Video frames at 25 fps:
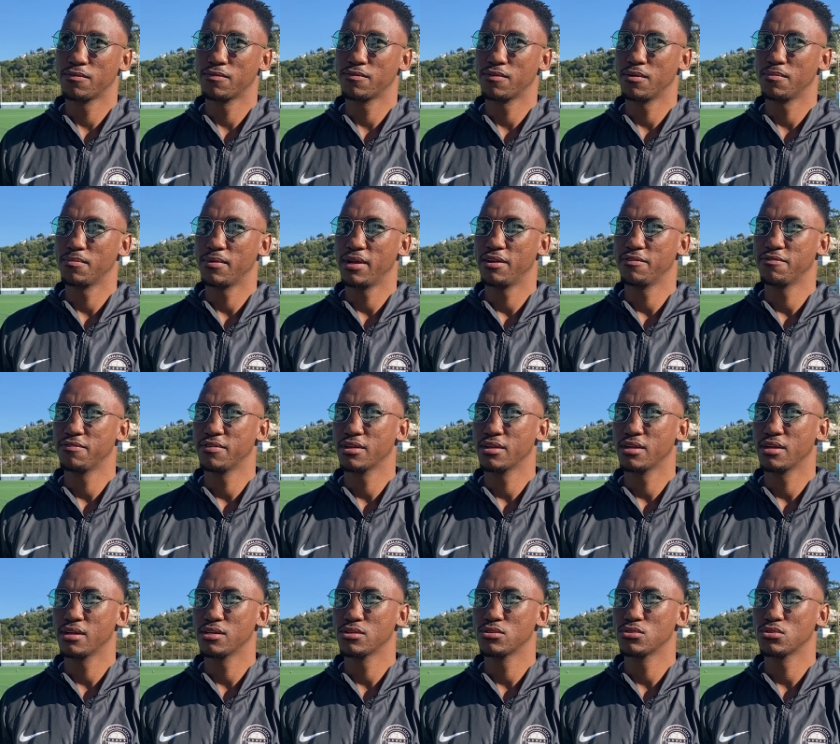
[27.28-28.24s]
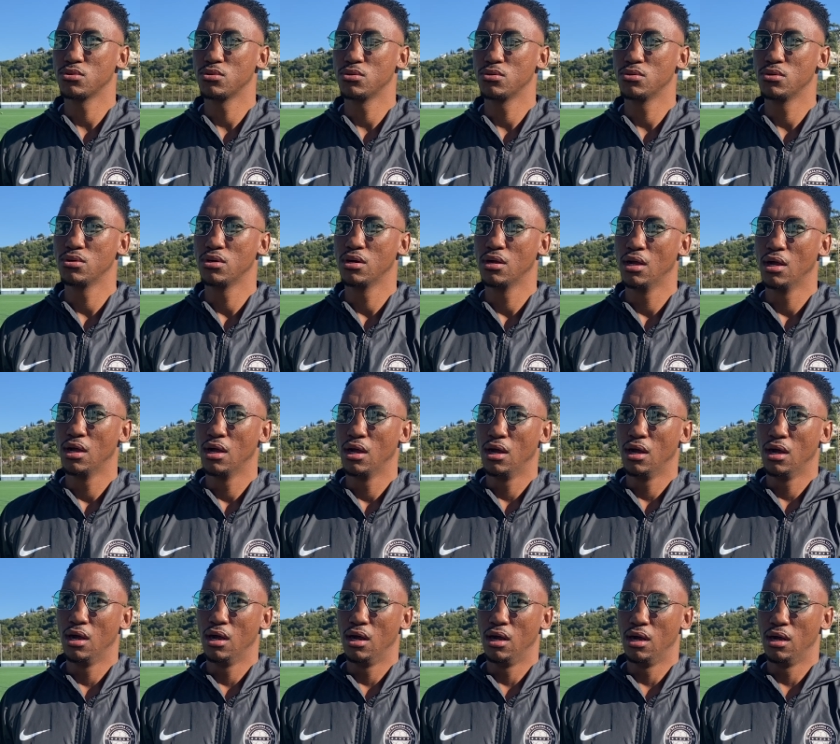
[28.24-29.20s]
from Africa. So
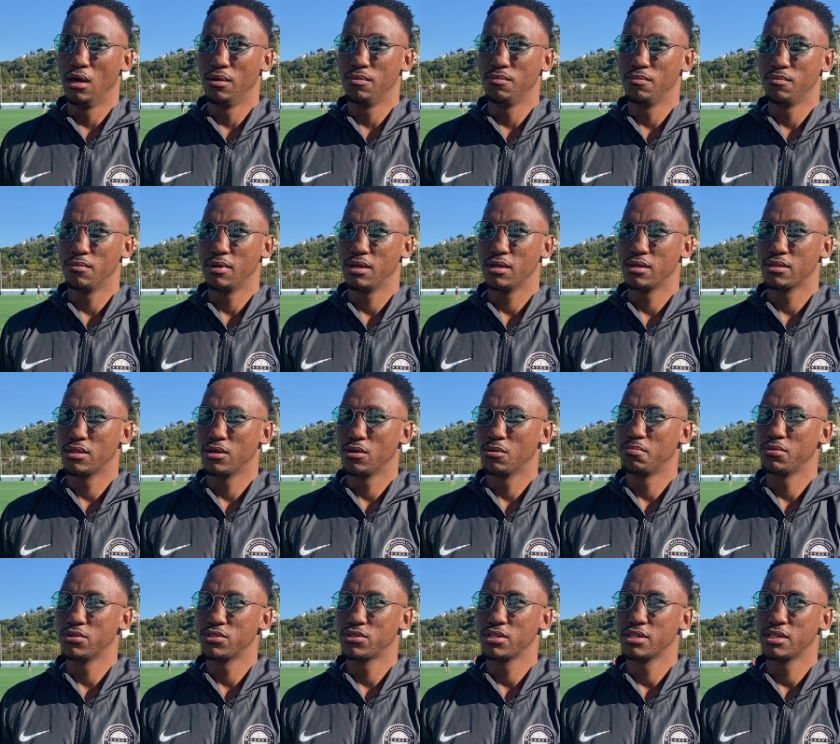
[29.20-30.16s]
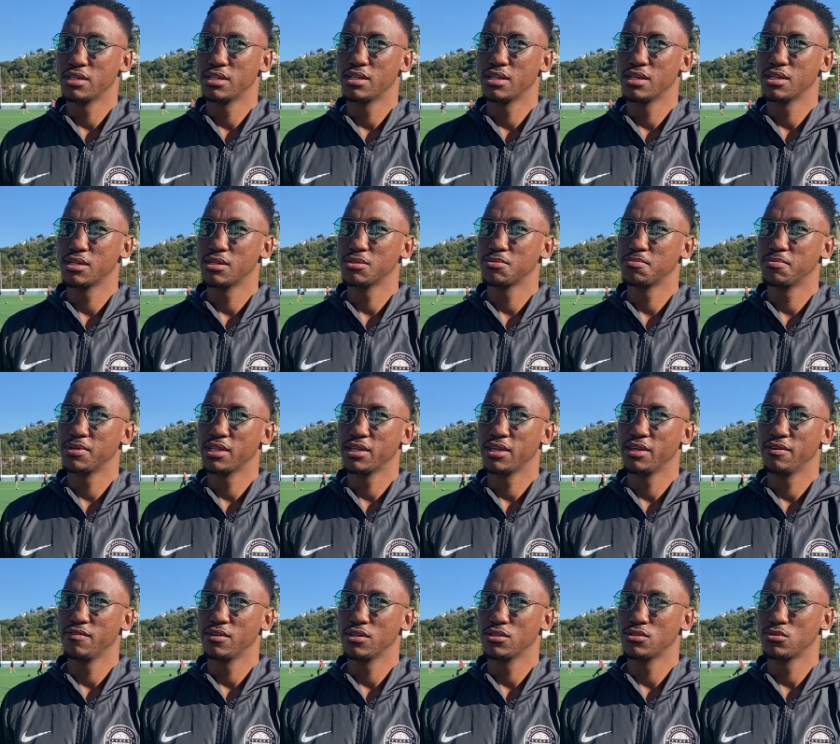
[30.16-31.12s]
um, the opportunity that has been
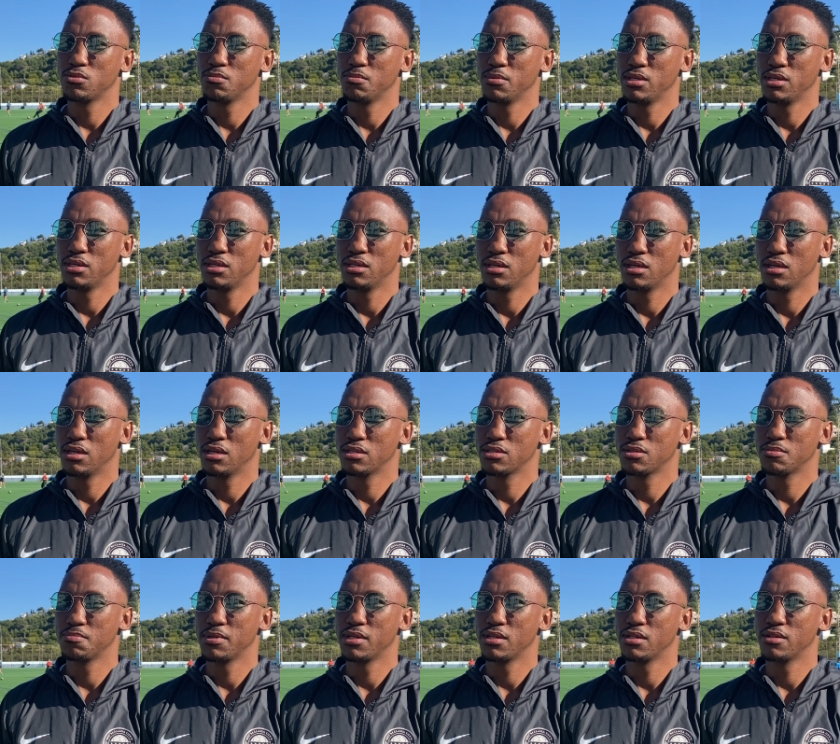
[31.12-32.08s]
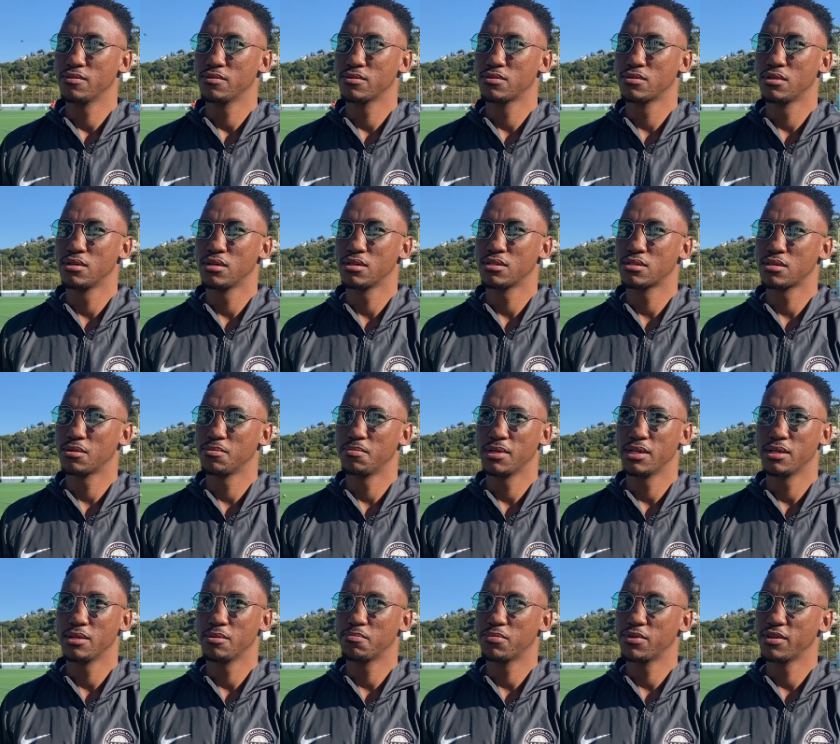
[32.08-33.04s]
given to me has been it's
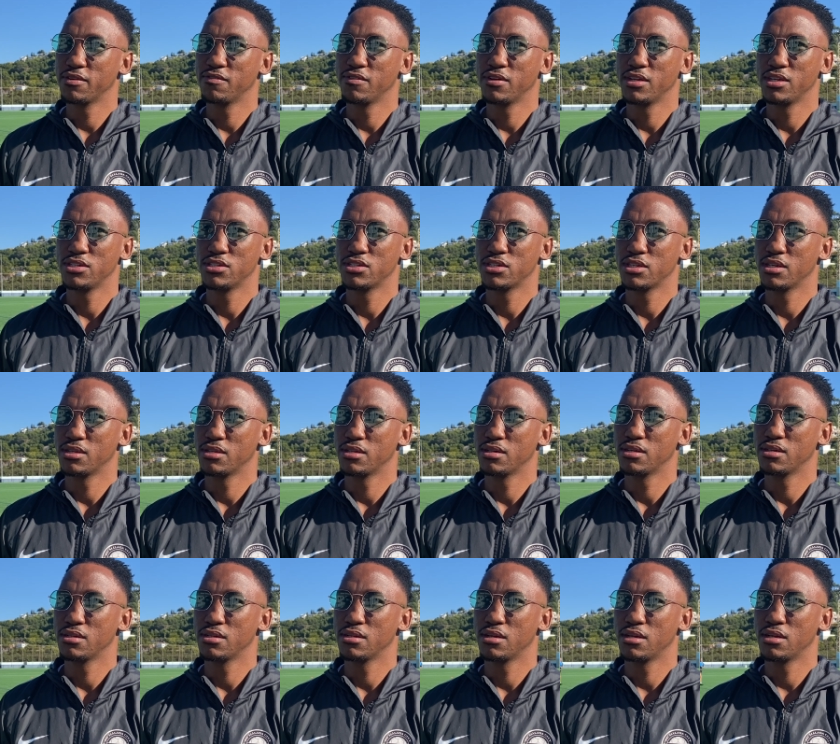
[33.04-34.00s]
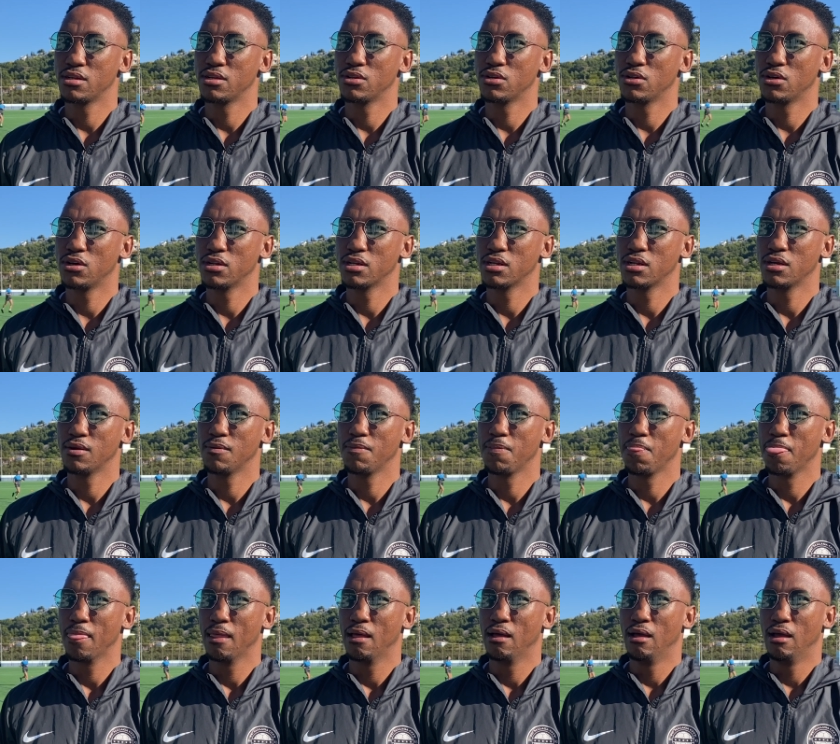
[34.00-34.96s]
been a privilege and, a, and an honor.
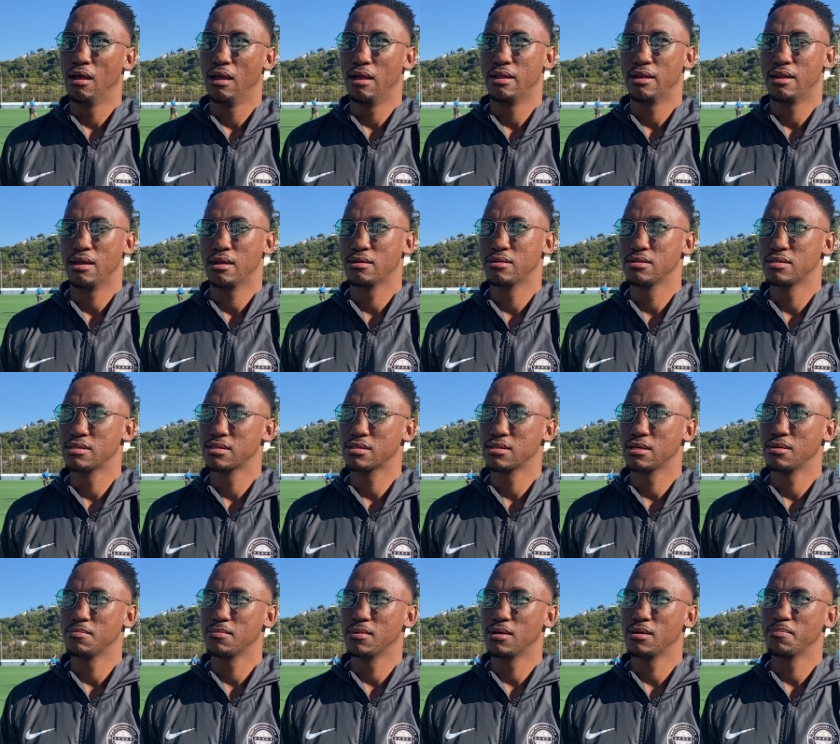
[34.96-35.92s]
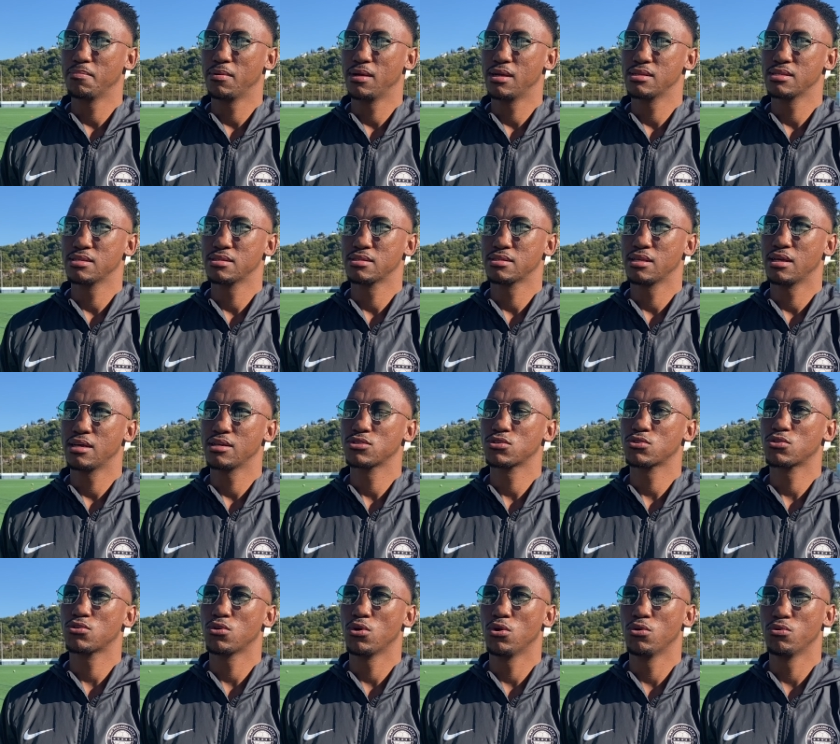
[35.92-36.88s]
And I could sum up as as
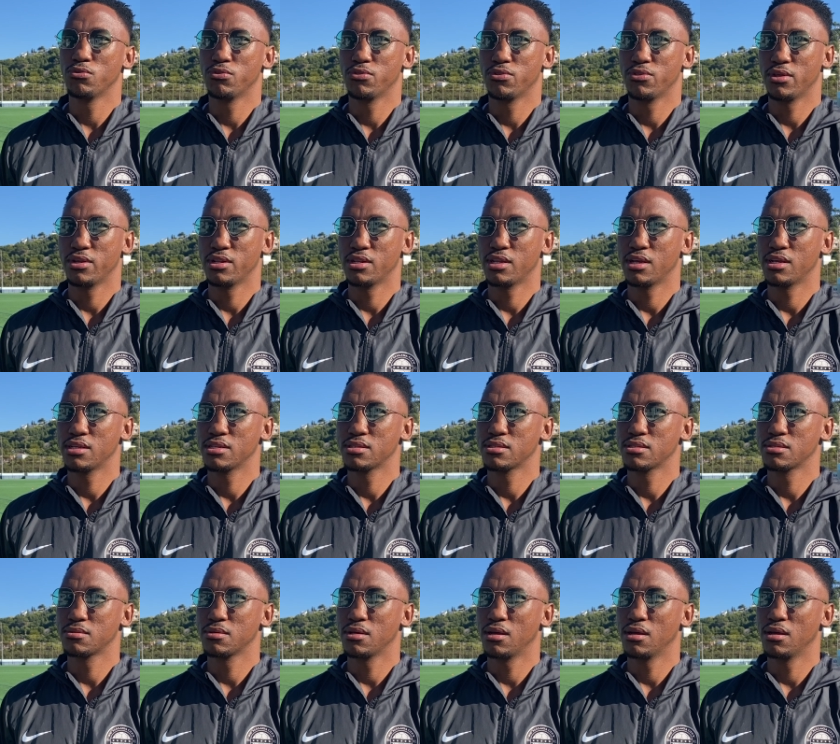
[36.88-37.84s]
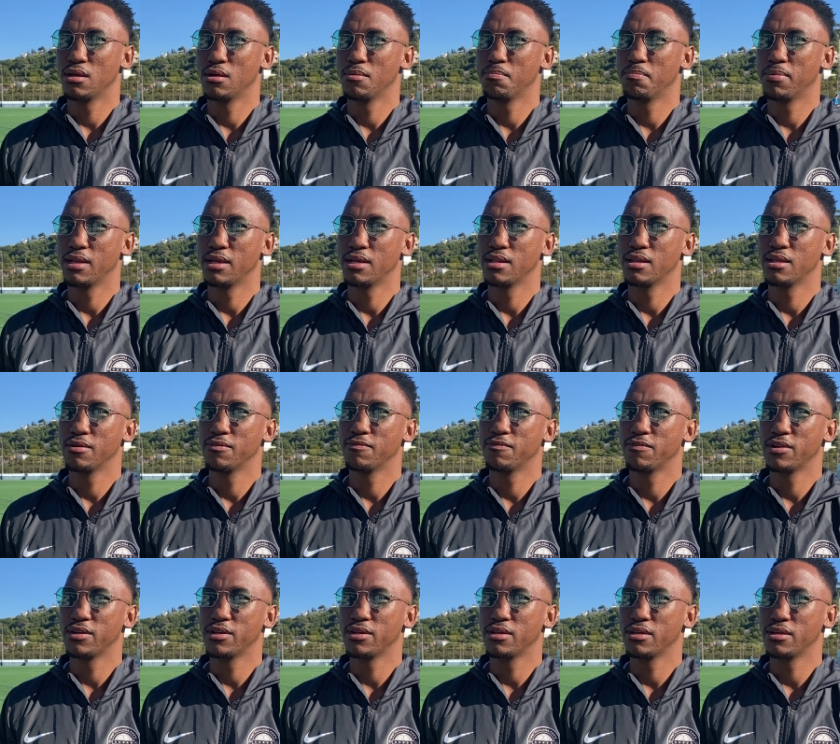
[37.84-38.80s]
growth. It has uh, played a
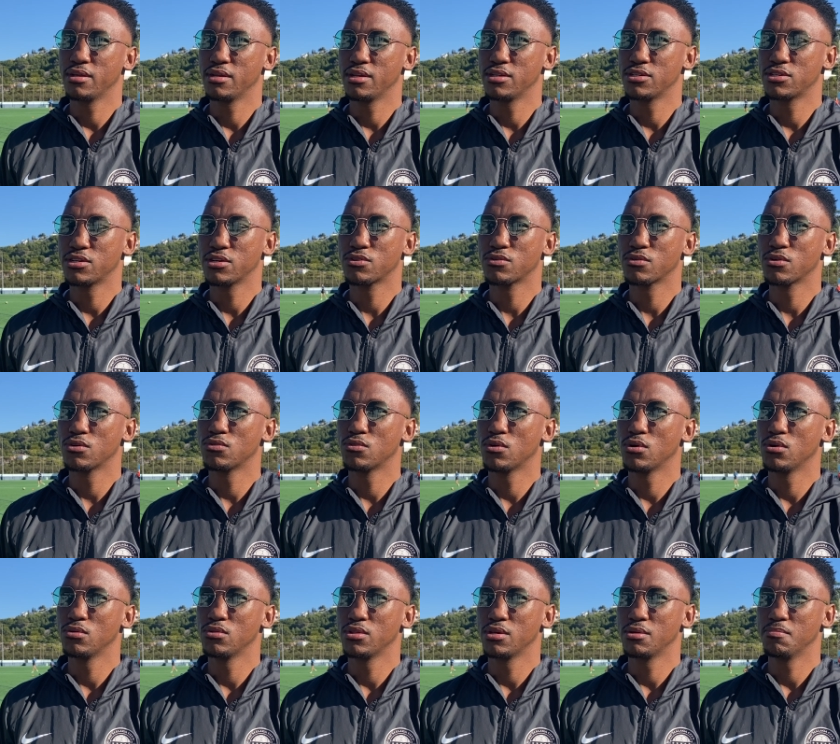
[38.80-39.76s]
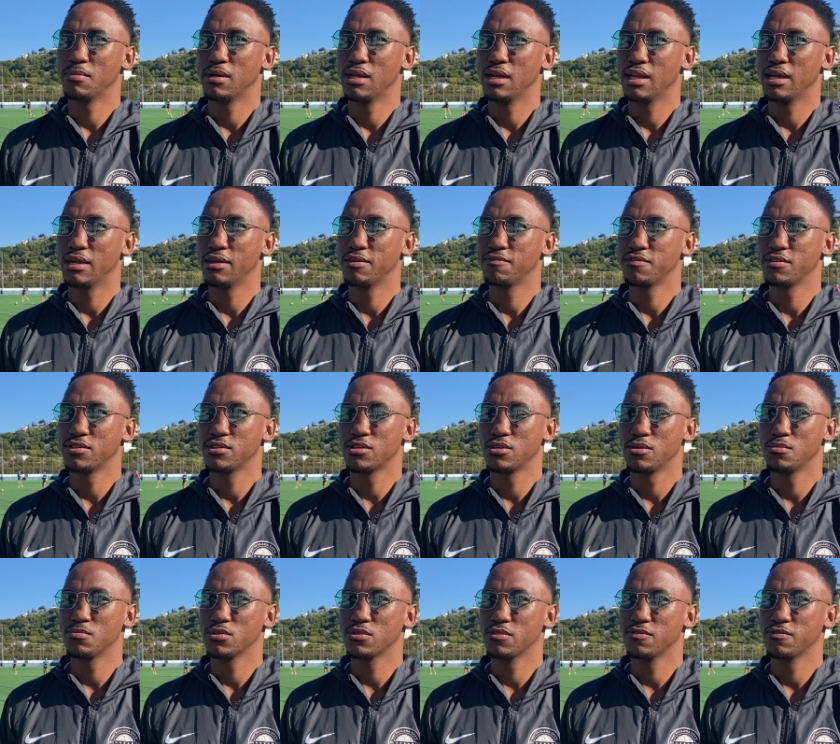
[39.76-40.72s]
very integral role in my life in
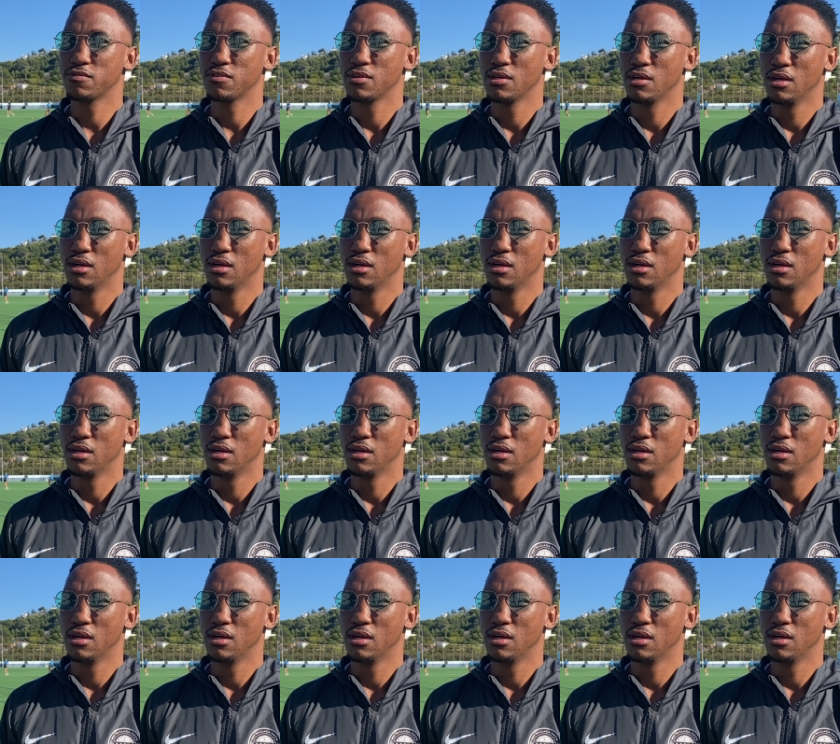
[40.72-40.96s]
terms of